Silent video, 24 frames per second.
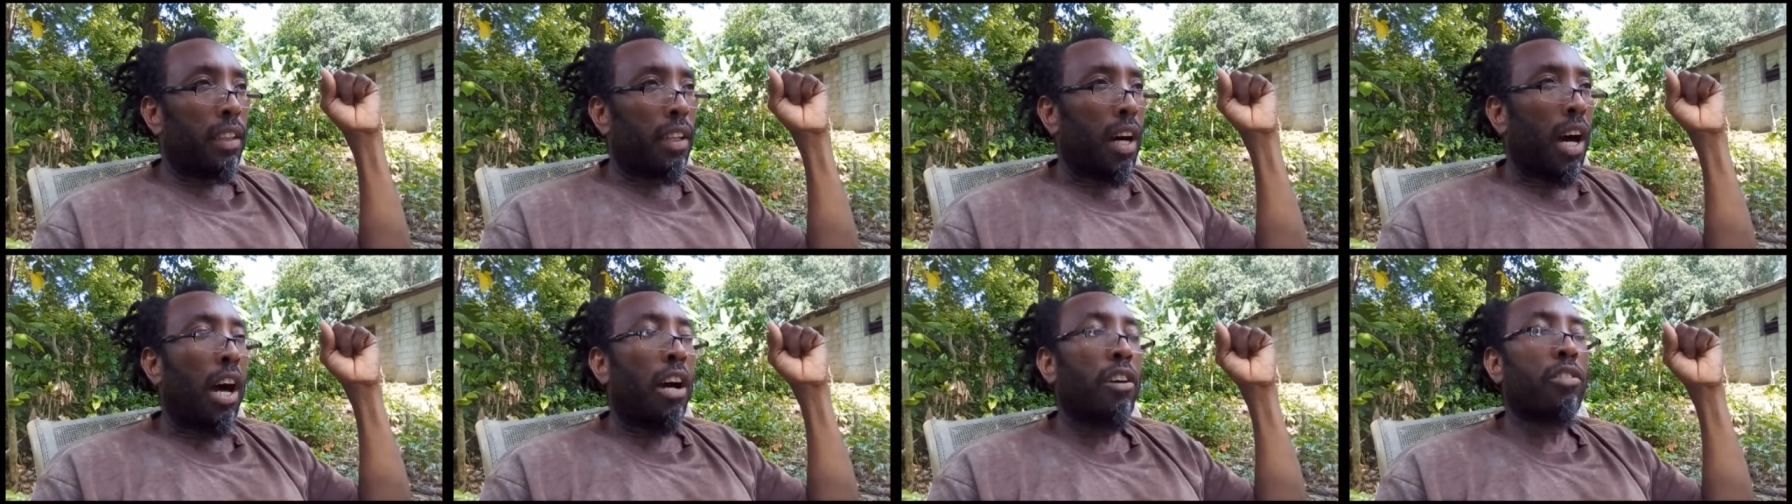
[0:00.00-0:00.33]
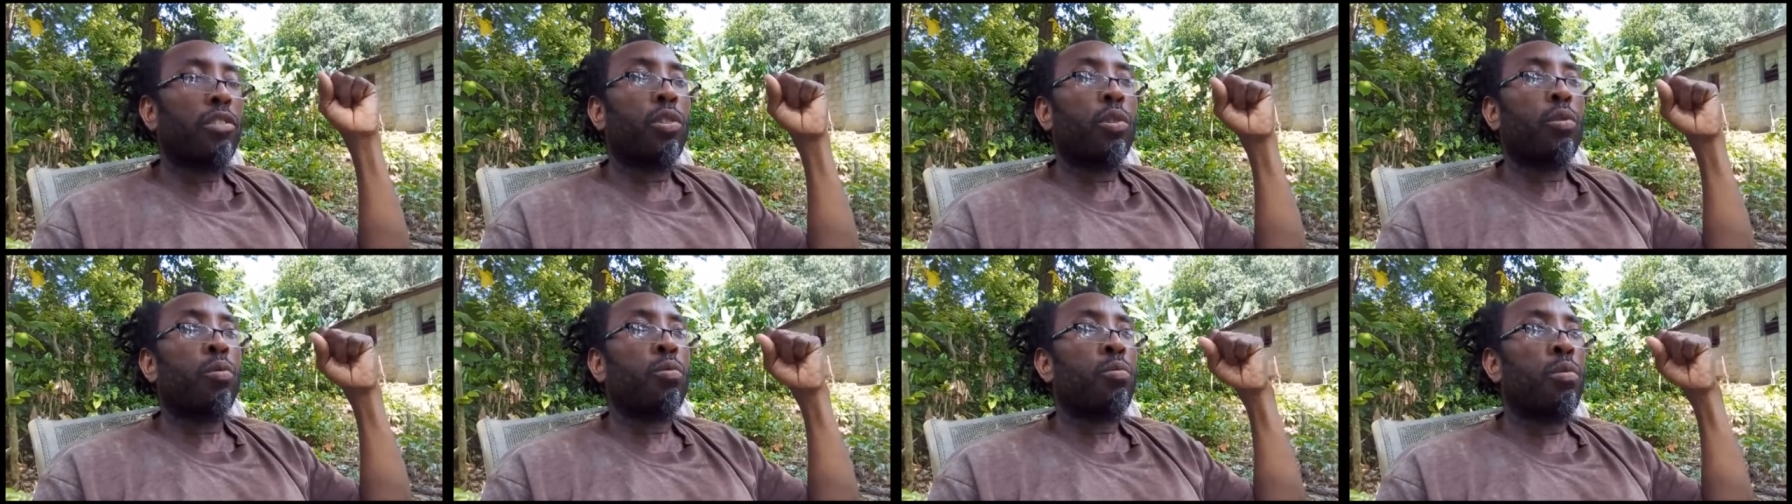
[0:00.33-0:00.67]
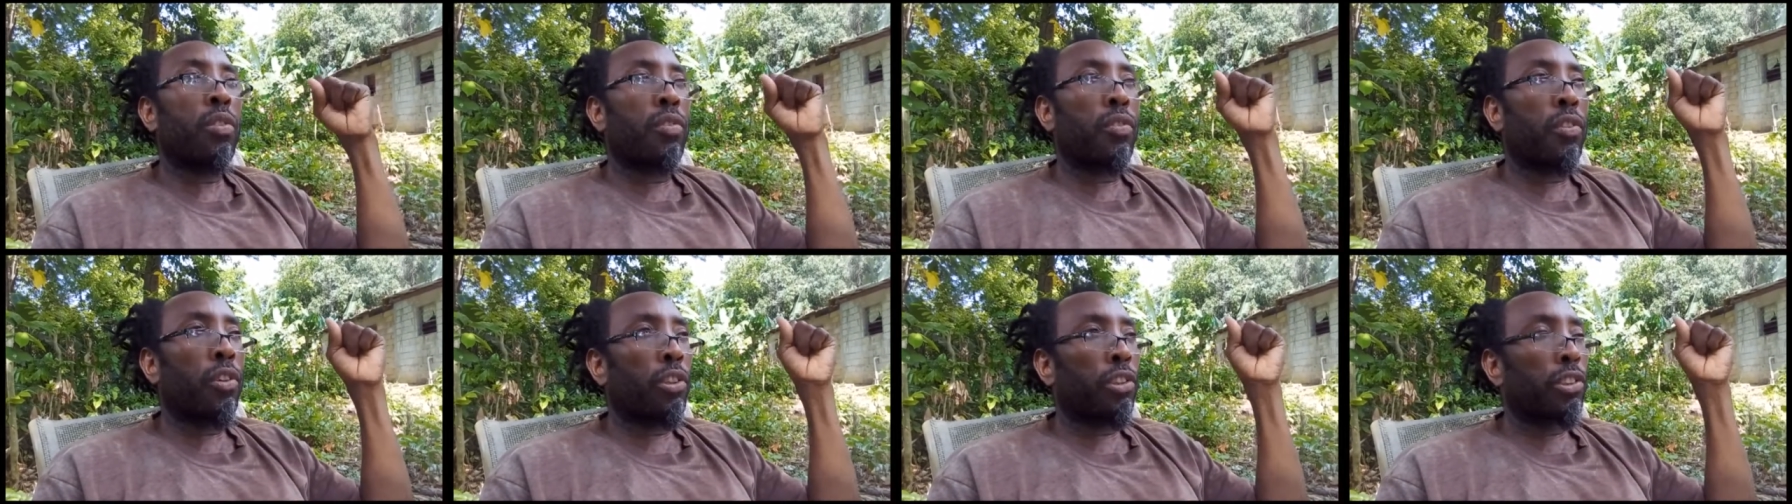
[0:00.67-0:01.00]
or to
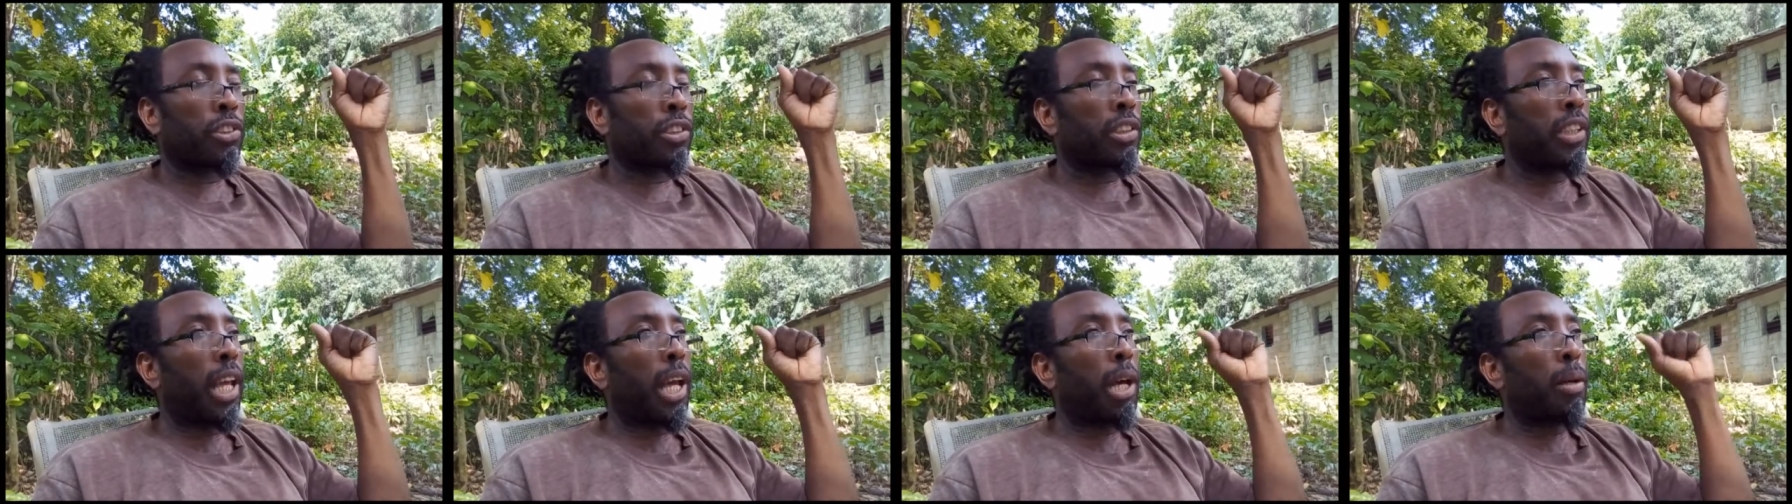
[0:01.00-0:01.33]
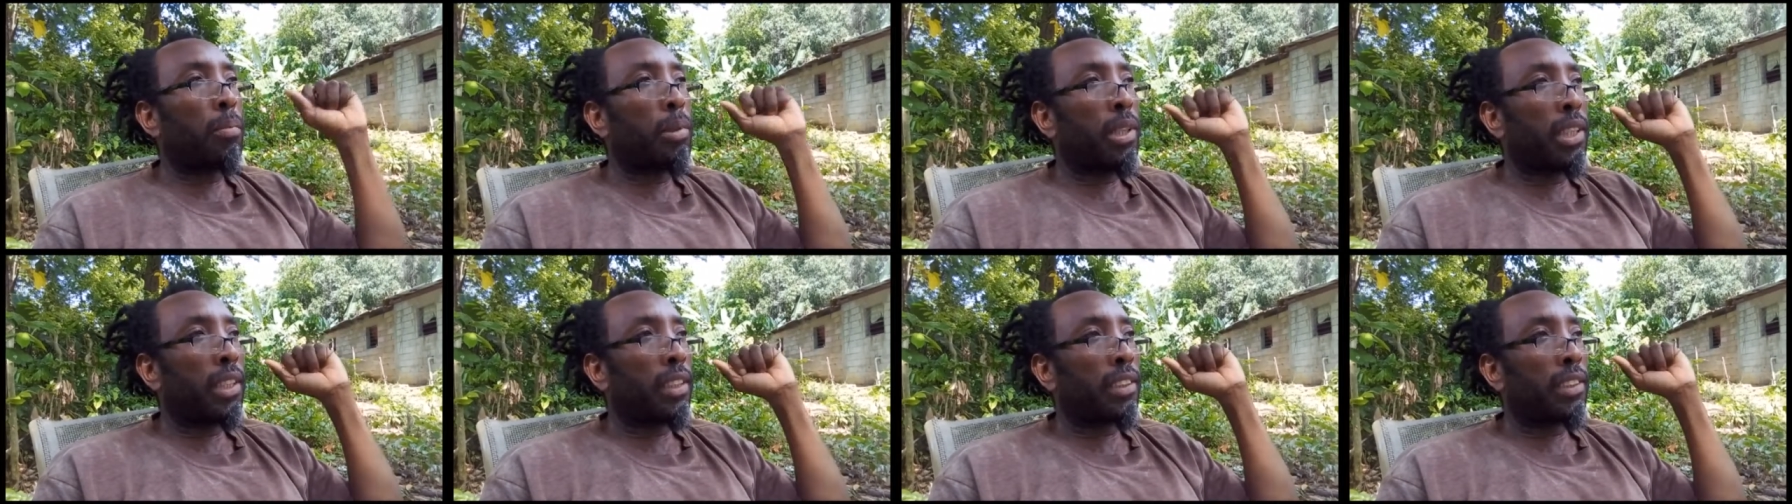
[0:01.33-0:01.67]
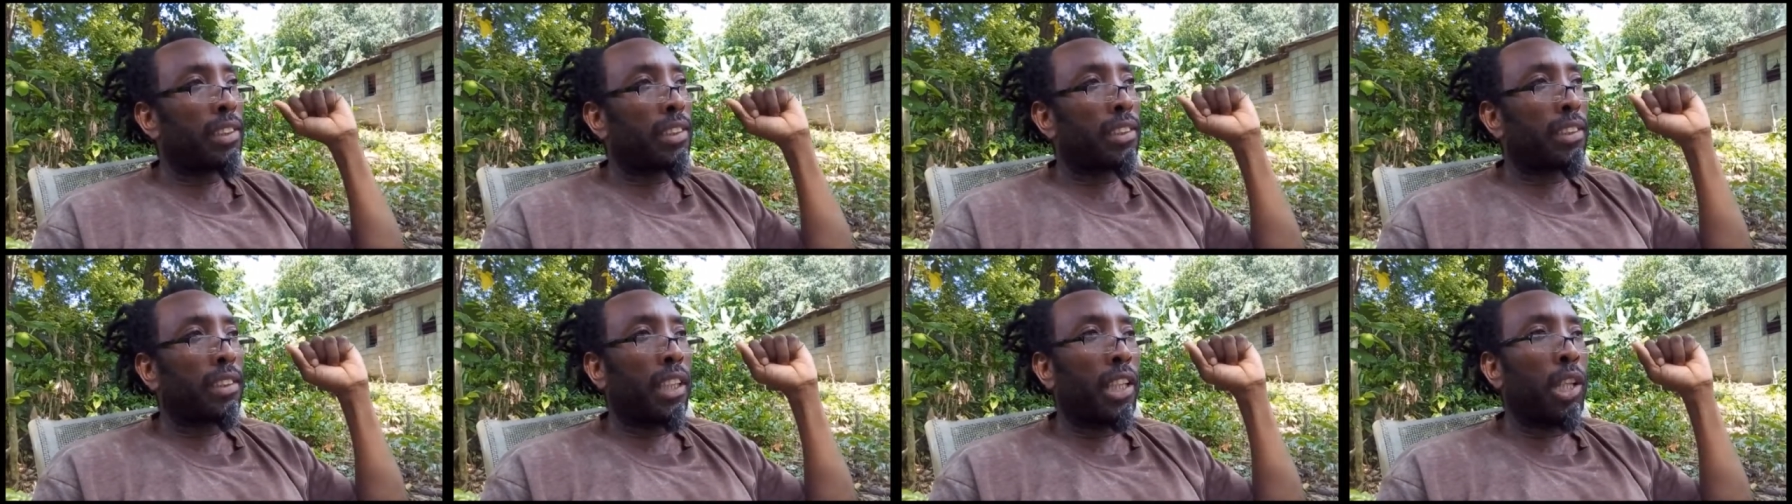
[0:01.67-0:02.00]
reverse
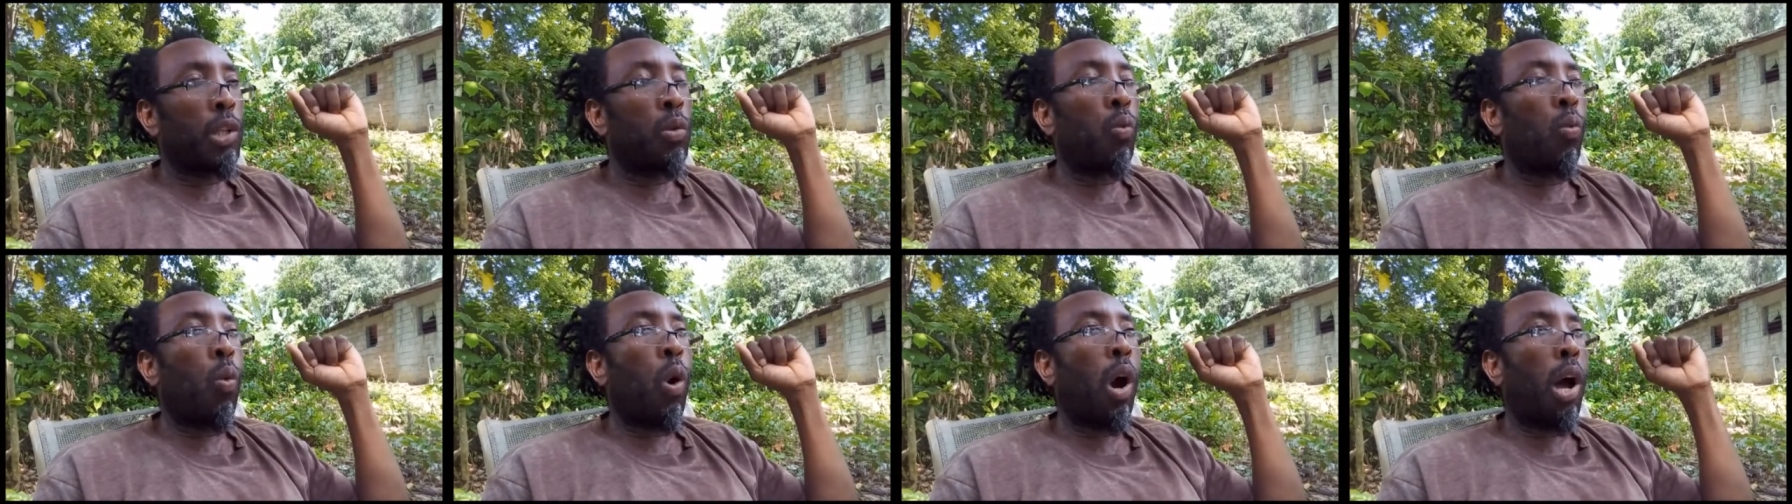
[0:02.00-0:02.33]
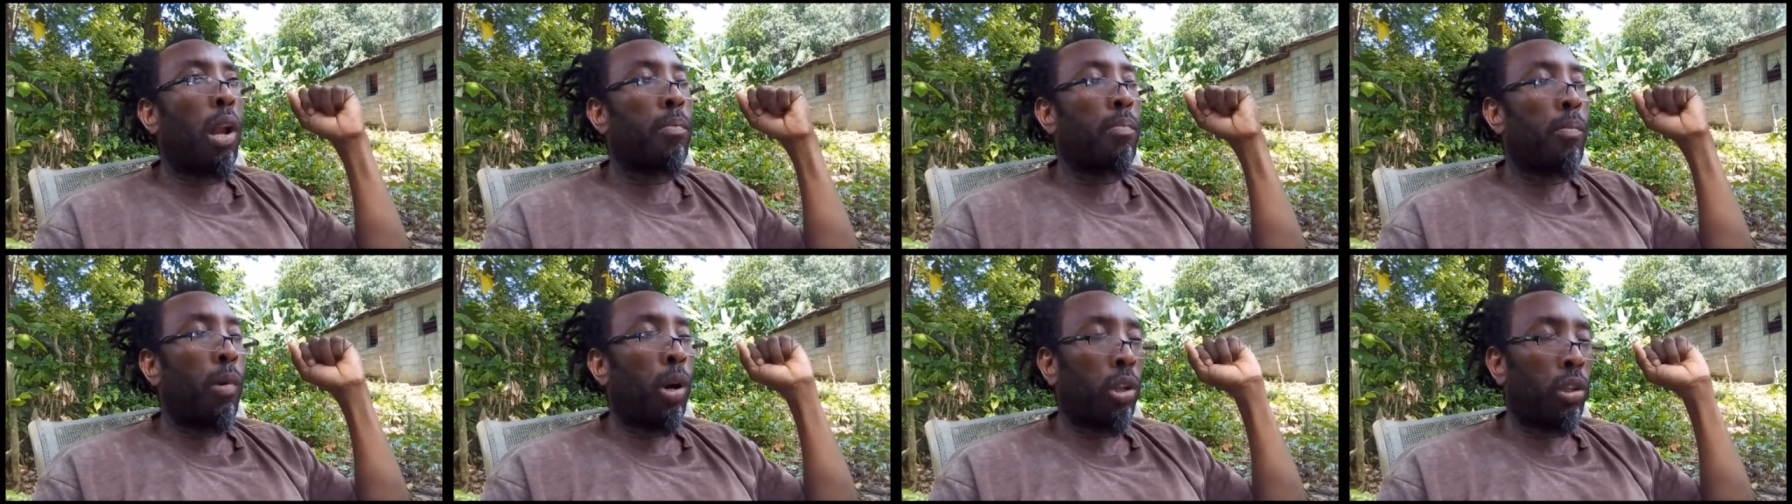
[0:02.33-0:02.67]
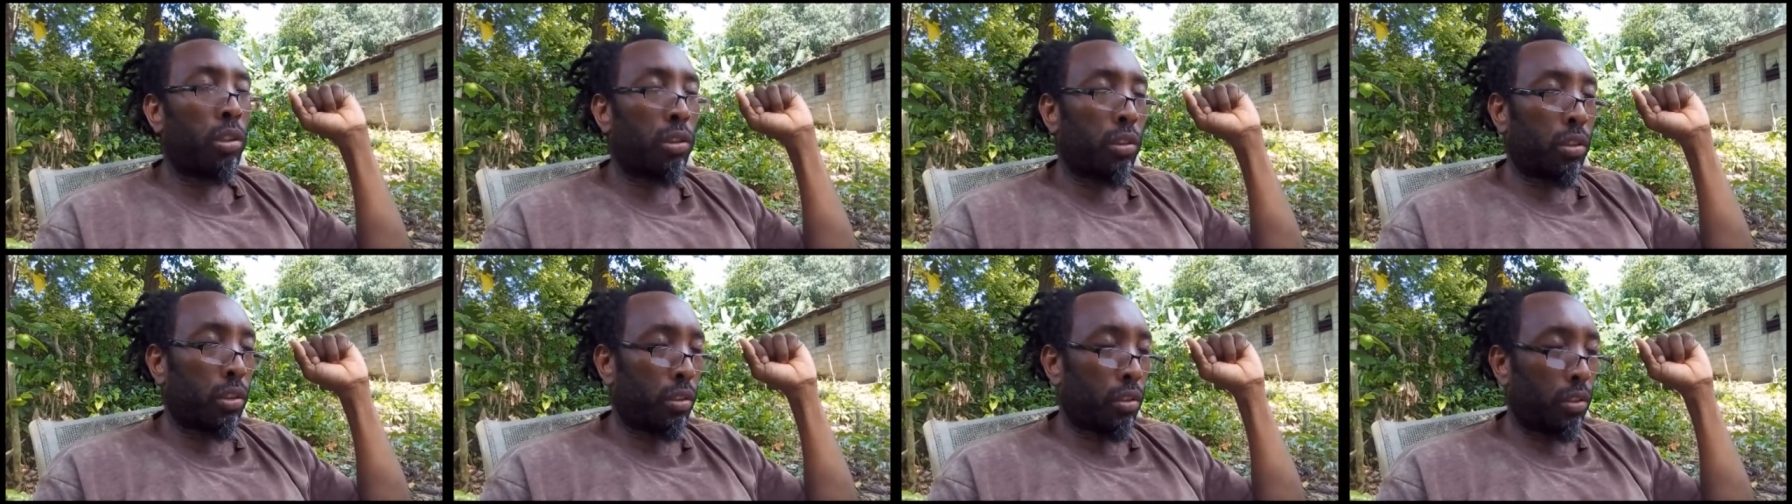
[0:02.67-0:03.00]
diabetes in one
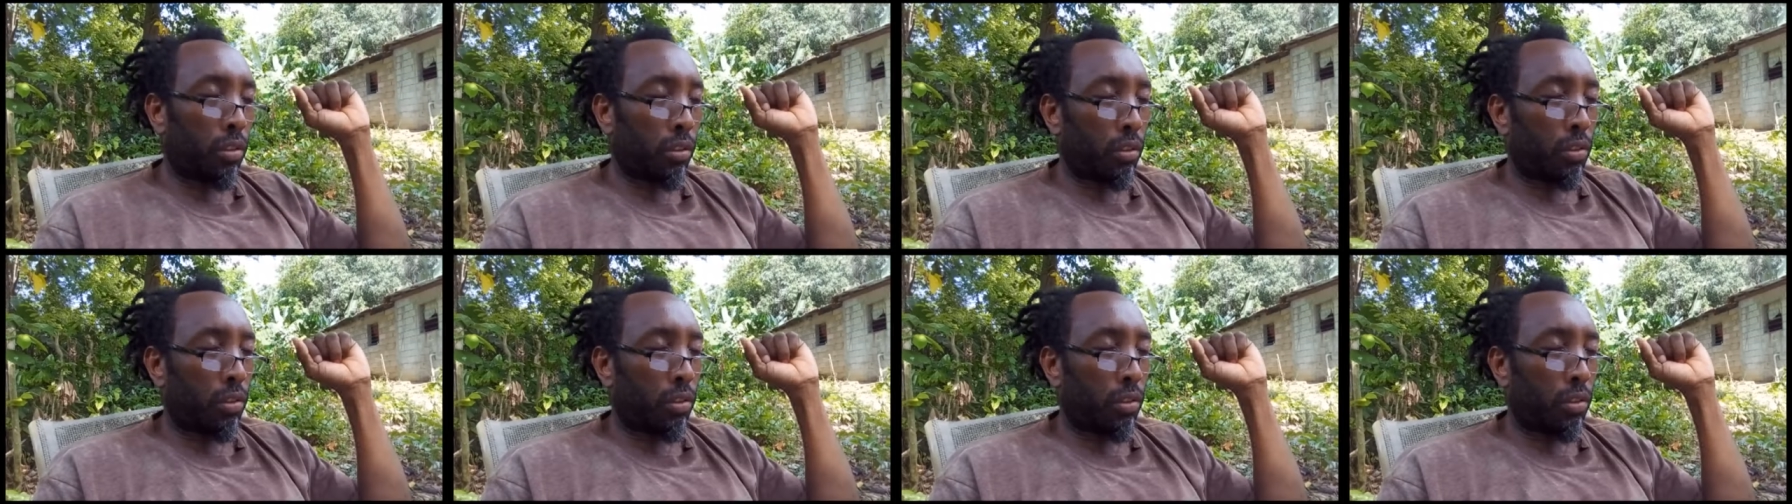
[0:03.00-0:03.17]
month,